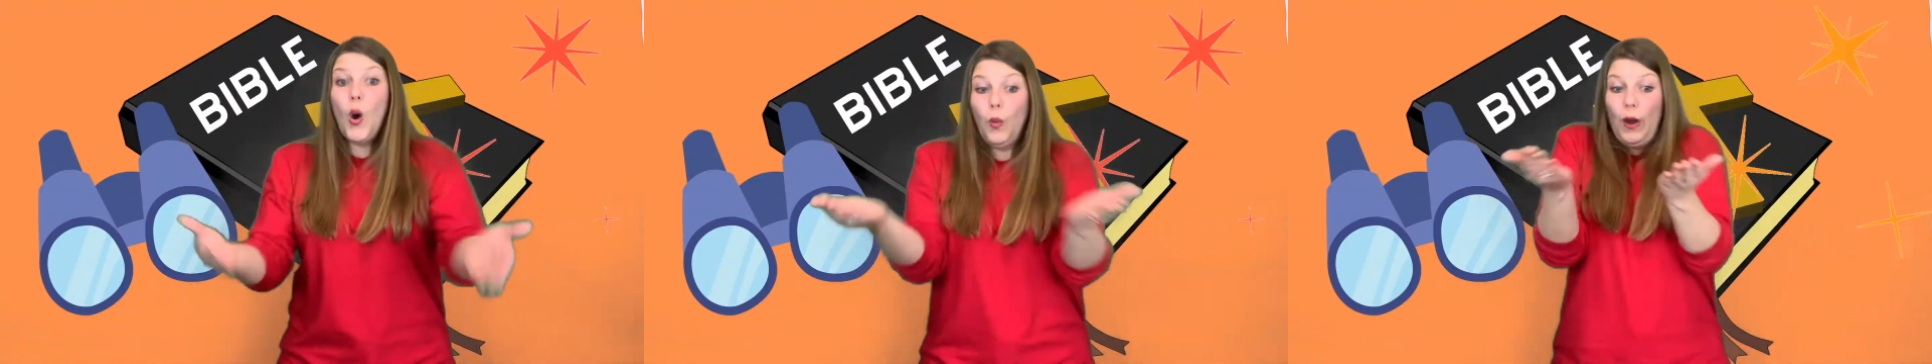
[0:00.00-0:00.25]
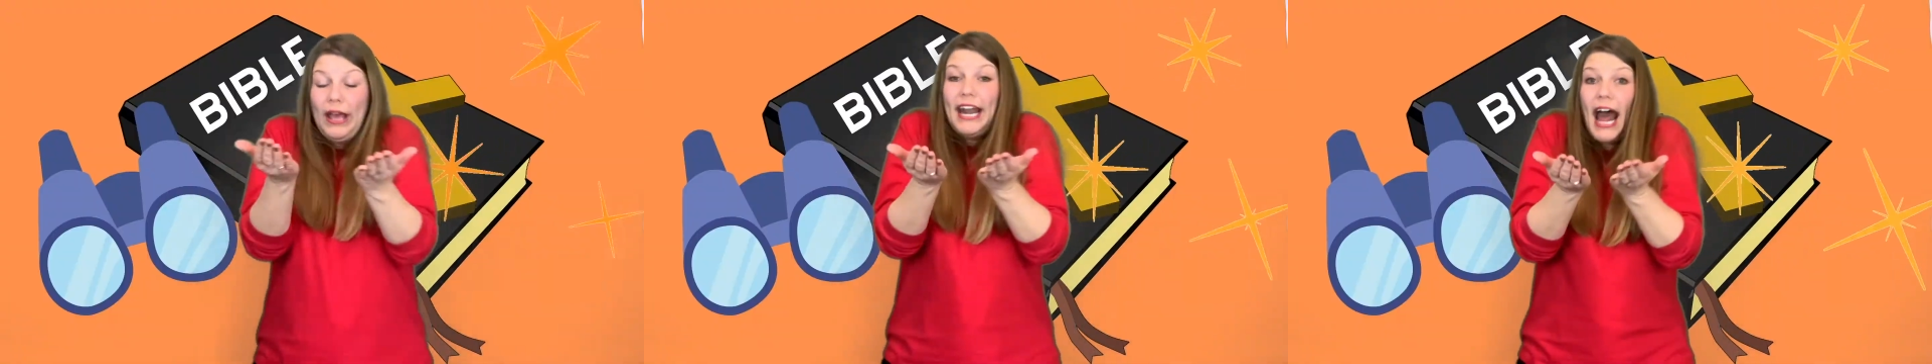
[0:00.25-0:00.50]

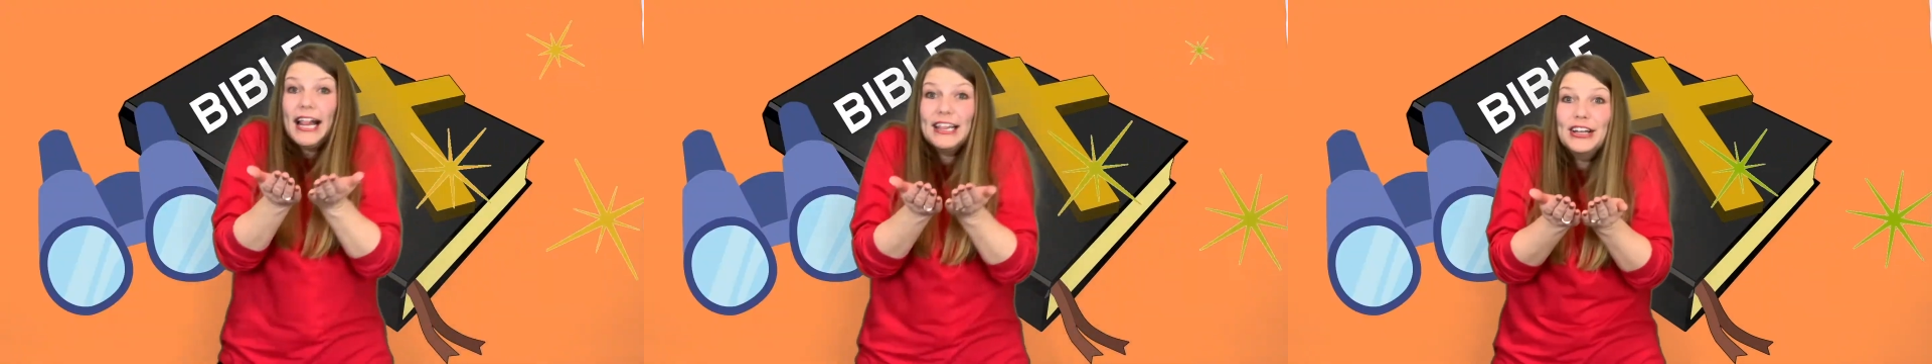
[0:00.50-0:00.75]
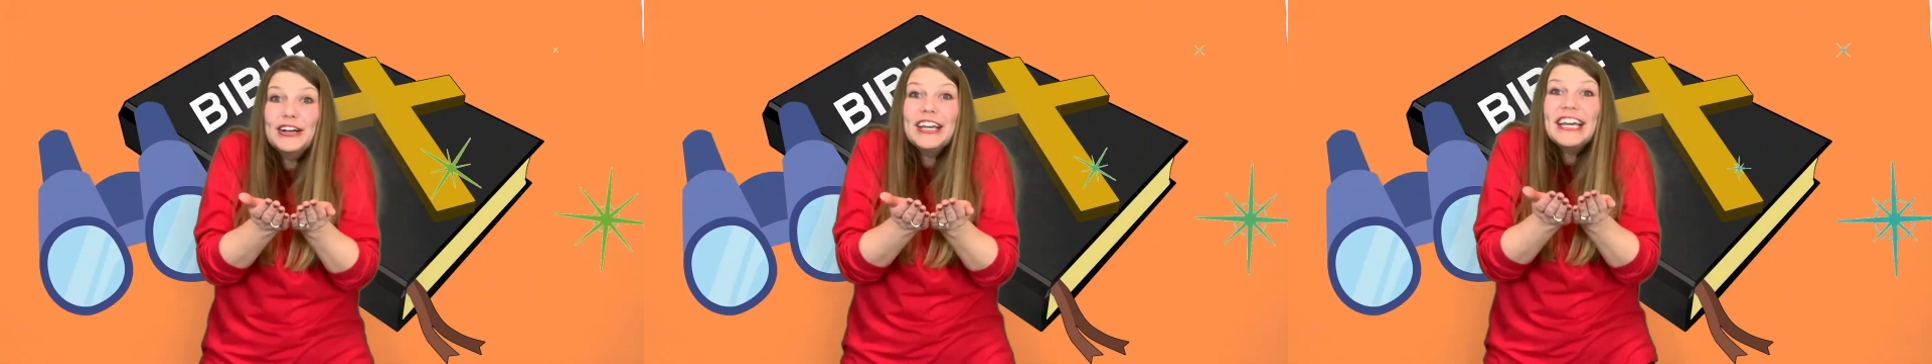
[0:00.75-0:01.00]
When I
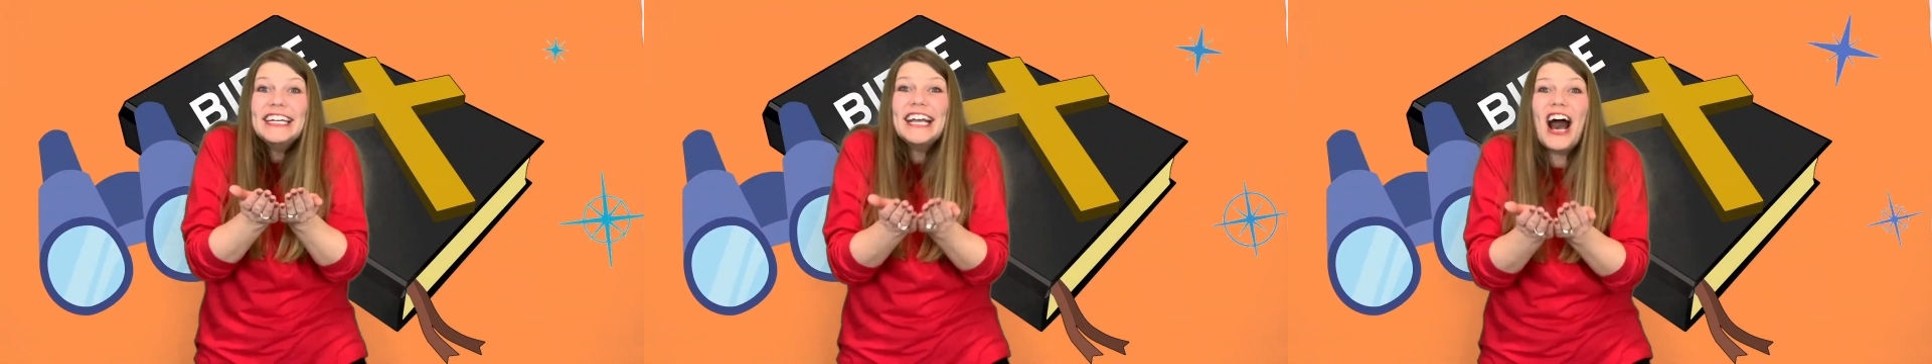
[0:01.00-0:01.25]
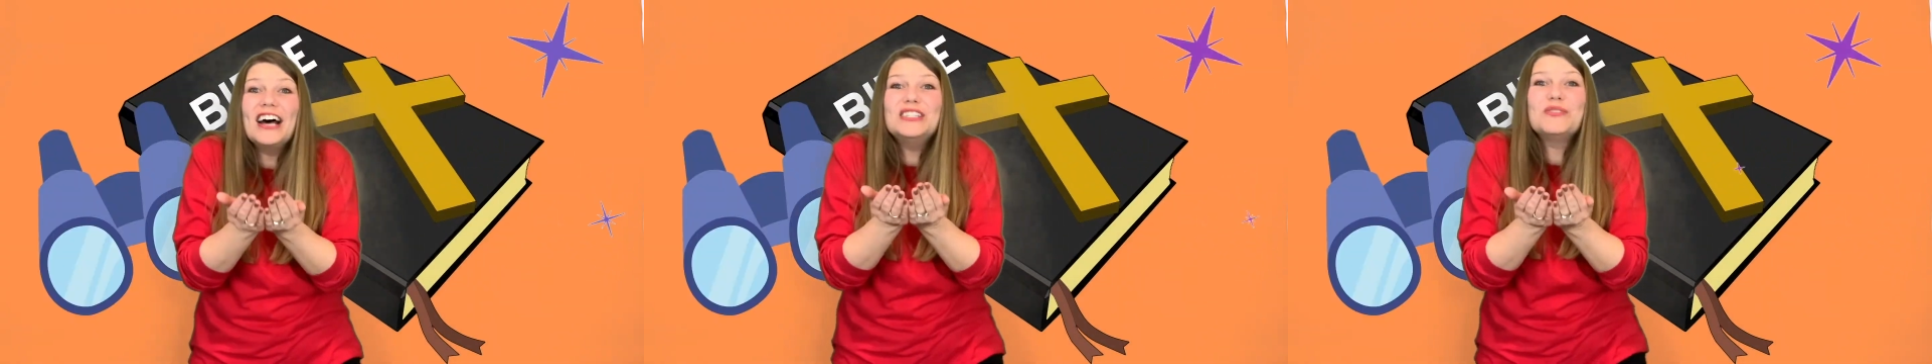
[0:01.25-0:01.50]
look in
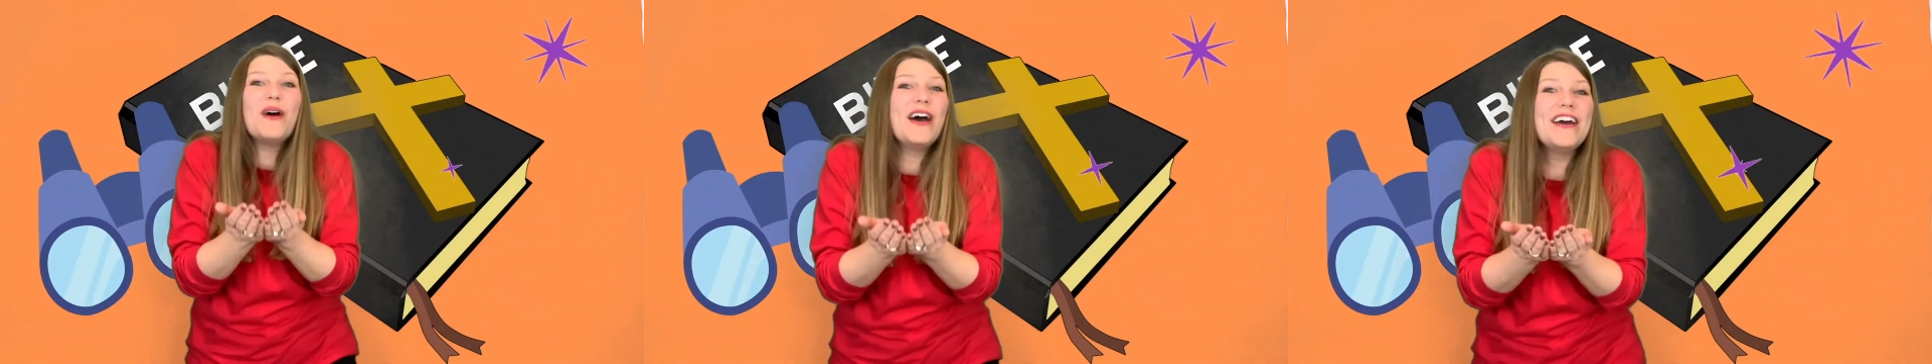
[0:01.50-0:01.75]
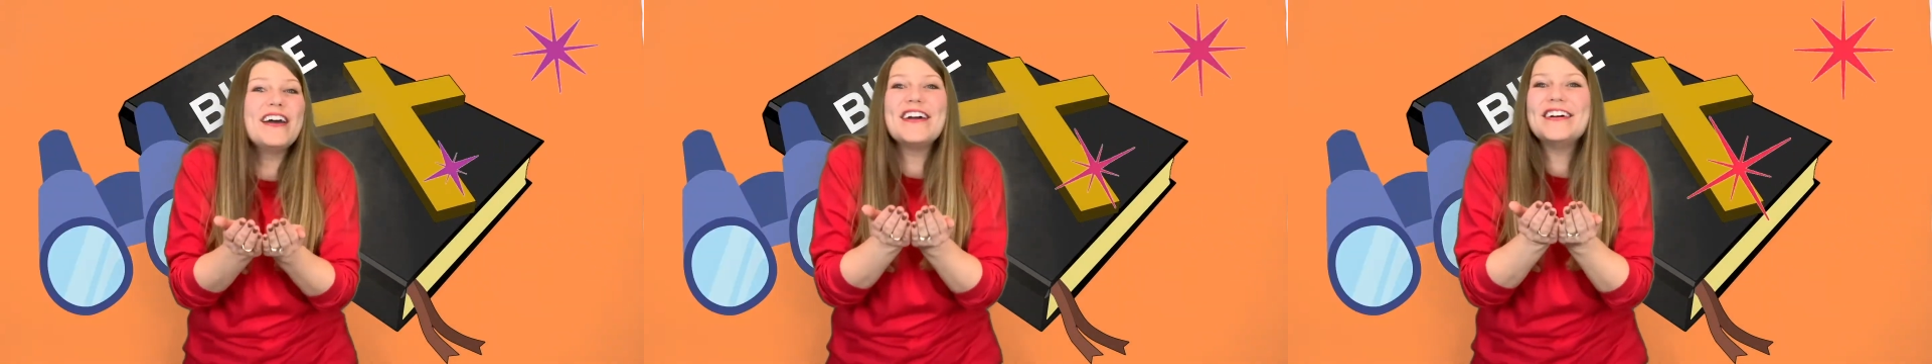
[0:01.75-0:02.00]
God's word
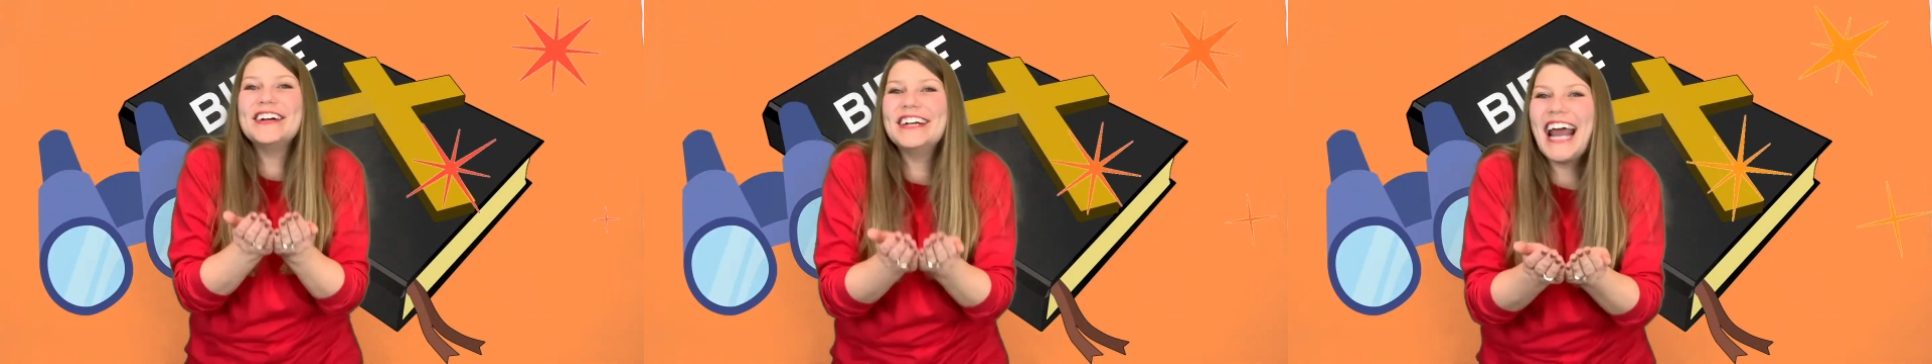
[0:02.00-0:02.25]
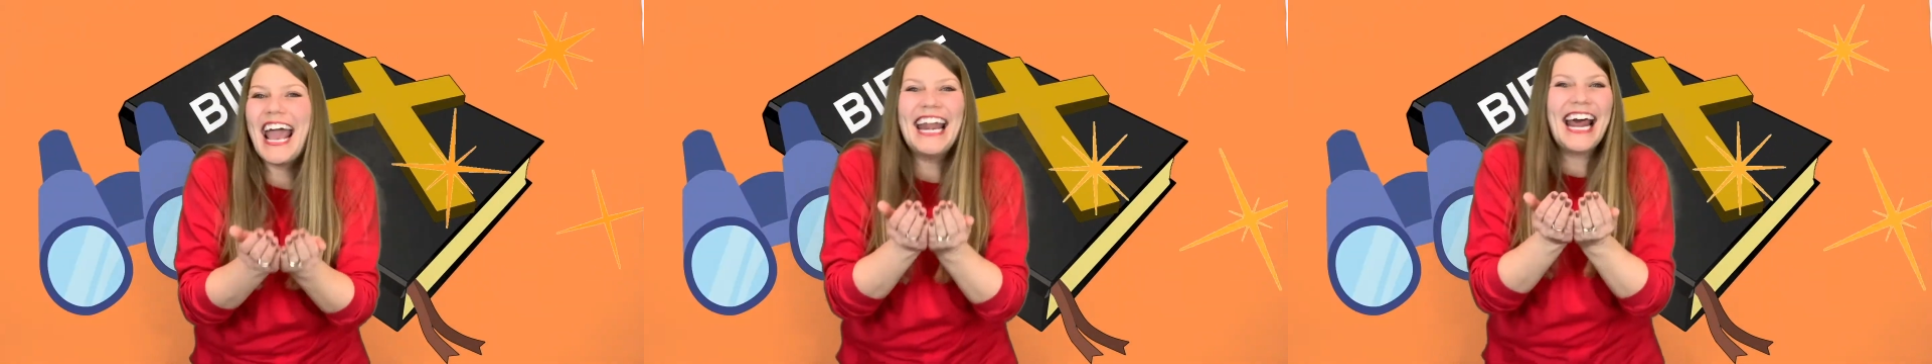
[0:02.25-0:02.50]

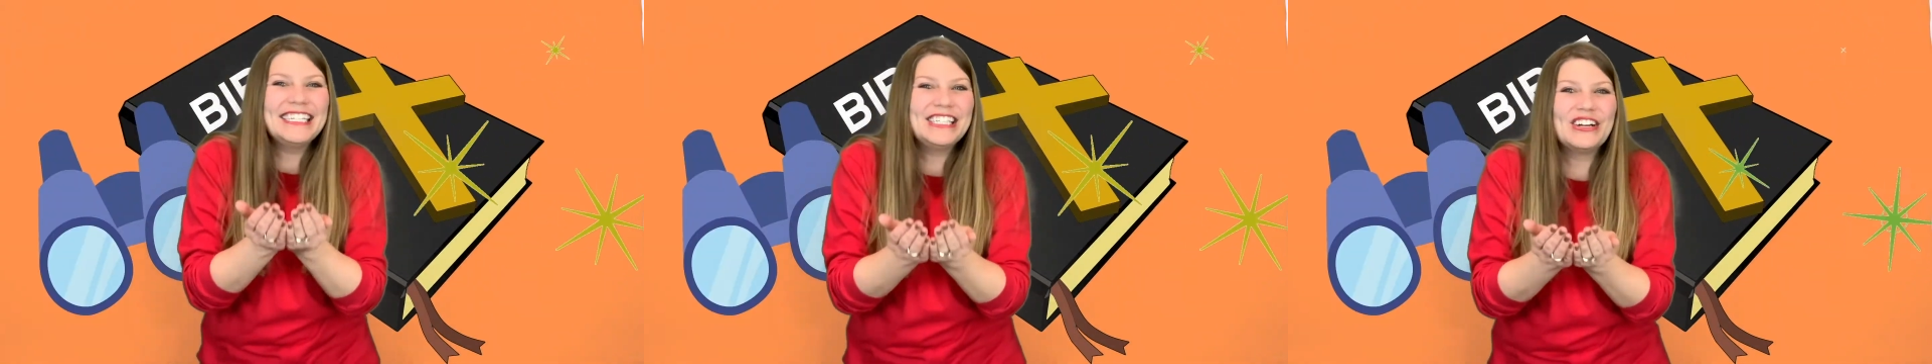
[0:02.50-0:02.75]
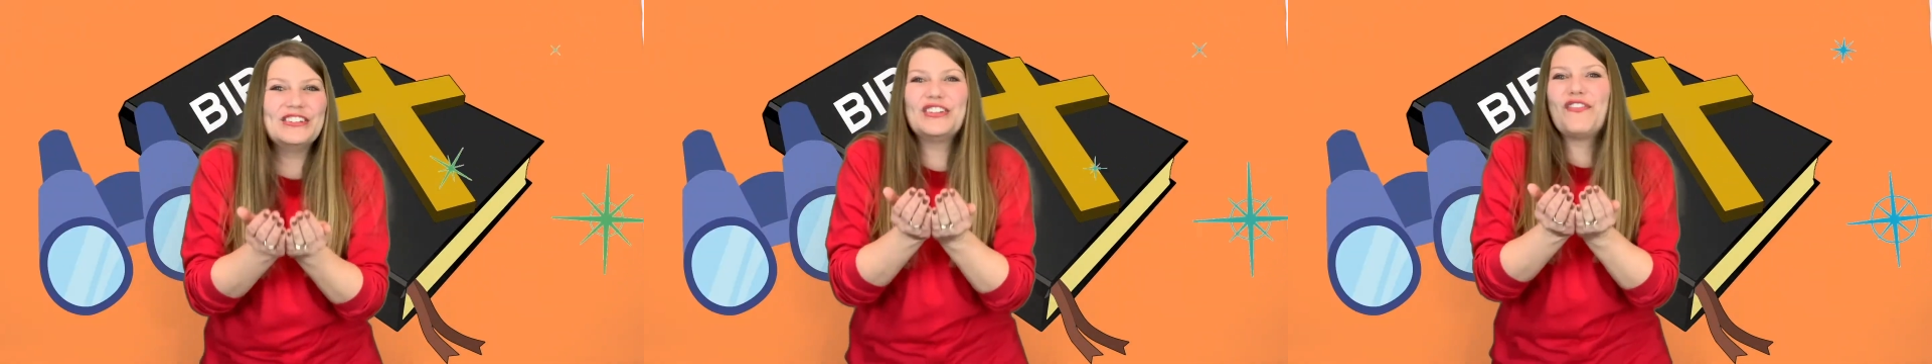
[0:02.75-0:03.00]
and I
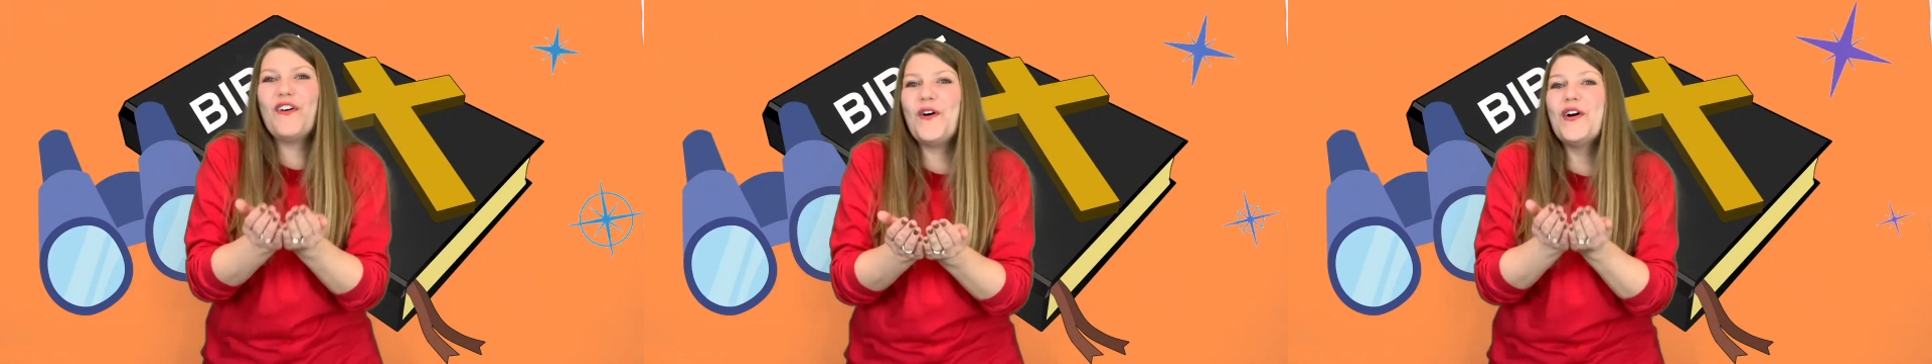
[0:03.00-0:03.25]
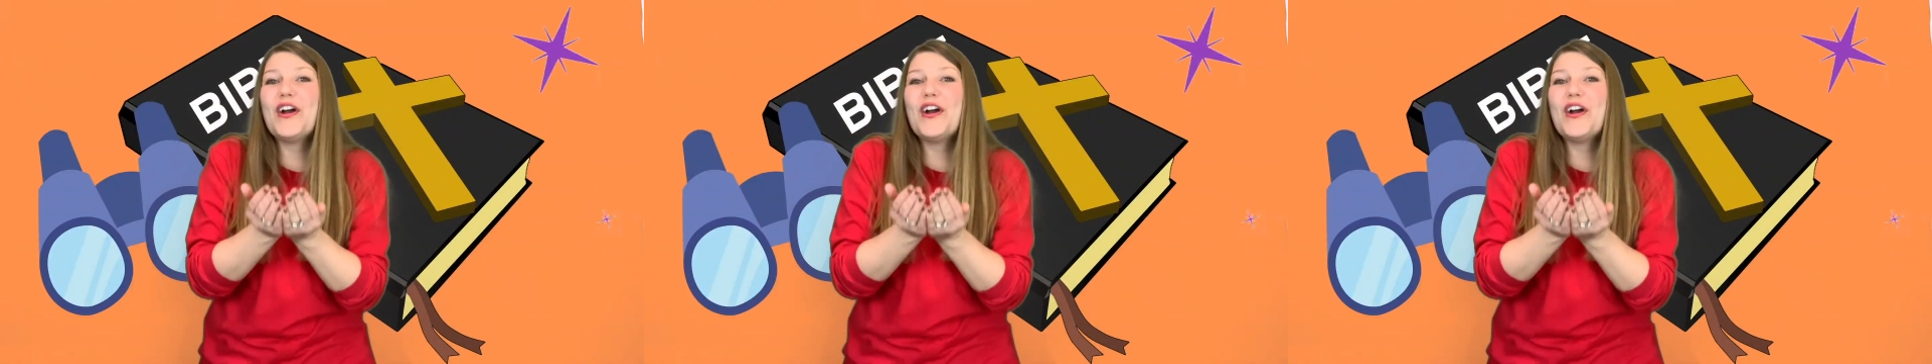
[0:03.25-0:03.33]
search for